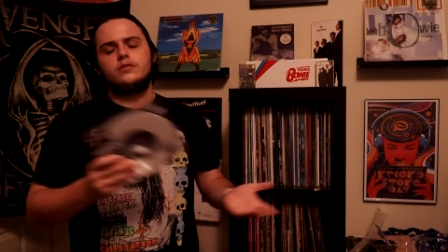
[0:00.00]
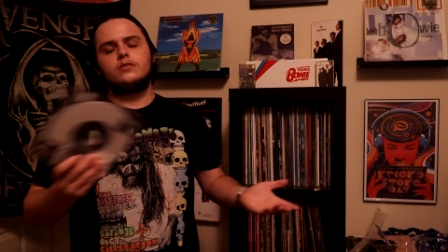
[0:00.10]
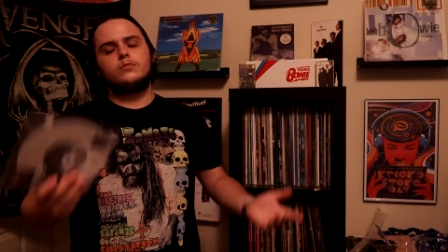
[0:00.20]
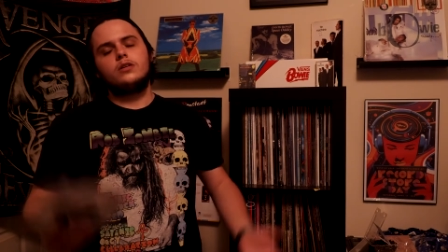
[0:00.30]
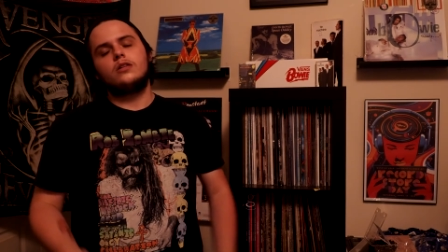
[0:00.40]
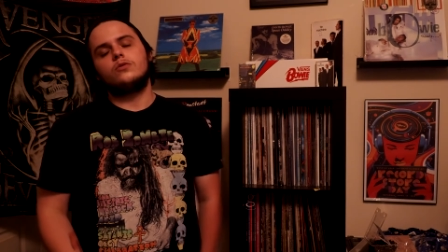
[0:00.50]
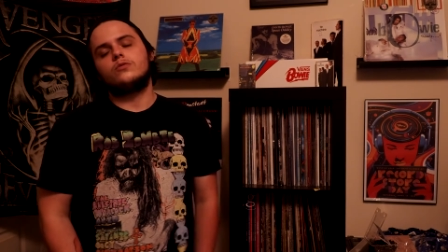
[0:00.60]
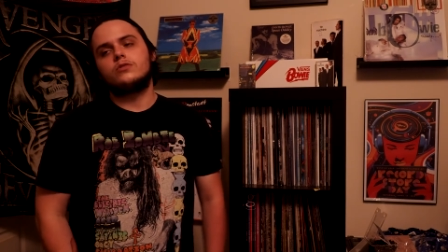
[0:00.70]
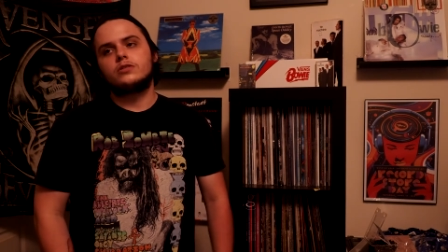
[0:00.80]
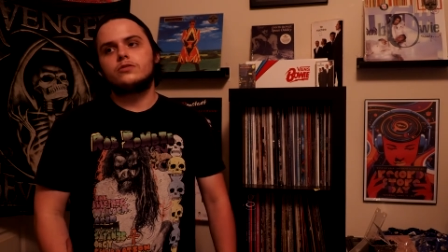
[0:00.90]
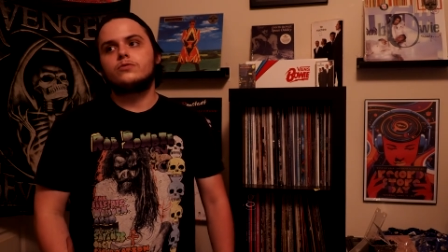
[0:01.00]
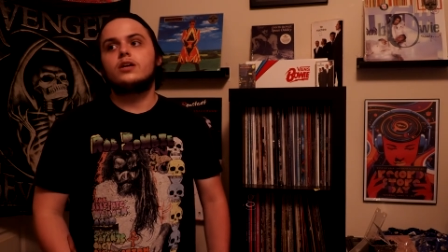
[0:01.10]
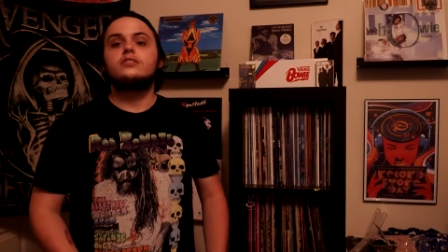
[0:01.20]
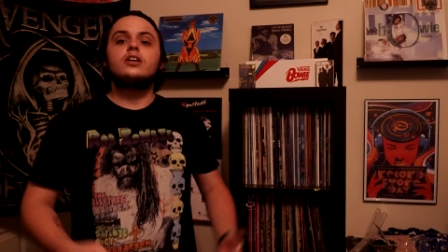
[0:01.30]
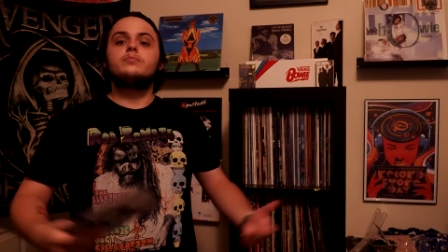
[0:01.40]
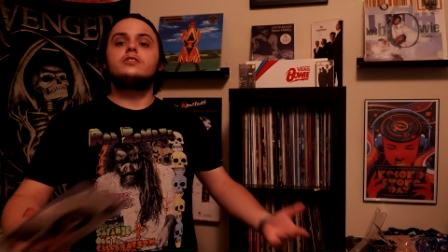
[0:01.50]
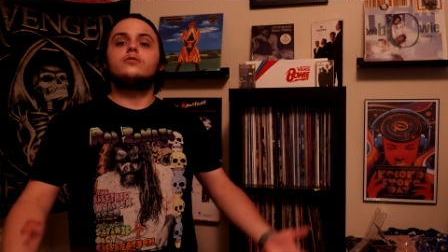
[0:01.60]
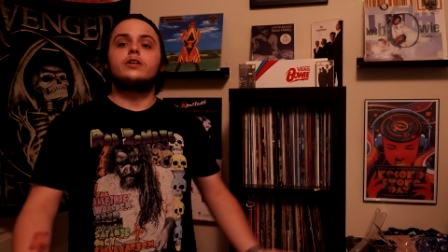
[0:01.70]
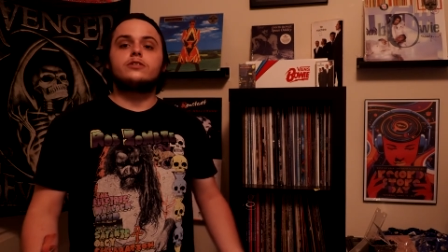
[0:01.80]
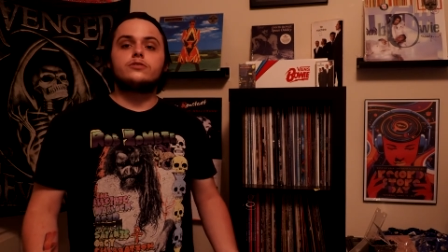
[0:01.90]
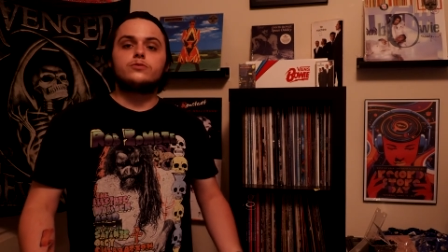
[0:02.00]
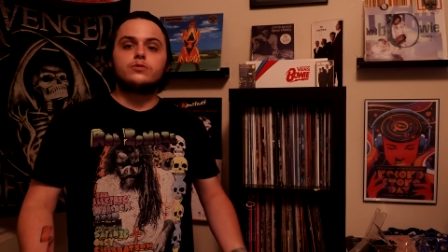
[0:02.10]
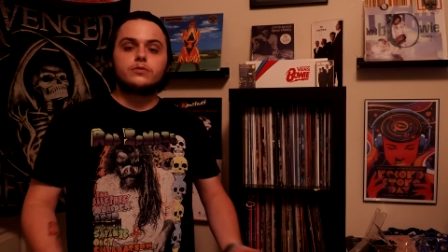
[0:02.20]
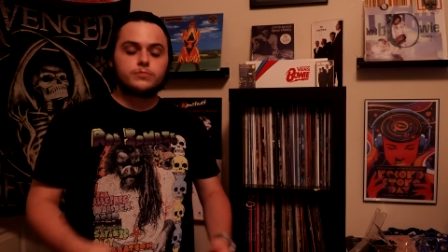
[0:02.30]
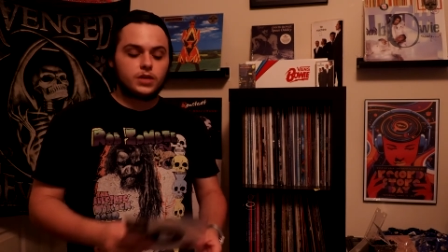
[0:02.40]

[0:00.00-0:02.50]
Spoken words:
well, not a local record store. I stopped in a record store,